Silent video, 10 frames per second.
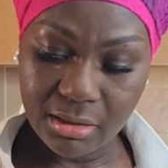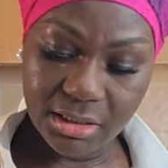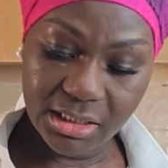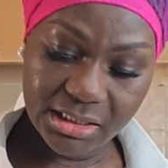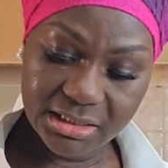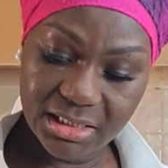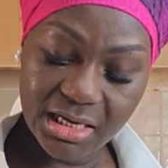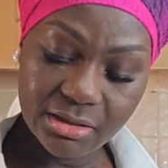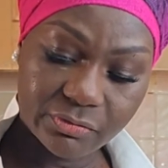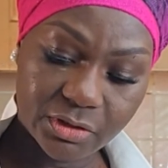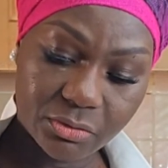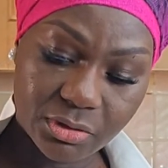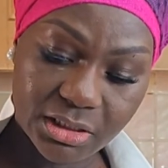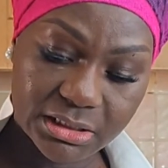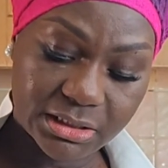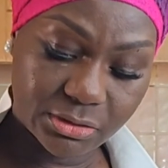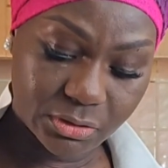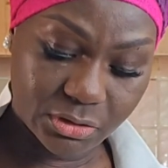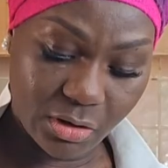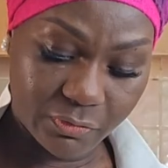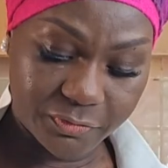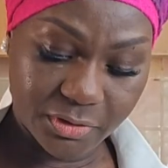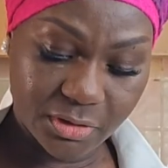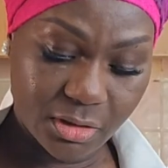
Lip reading: the inside of the cookie is still soft,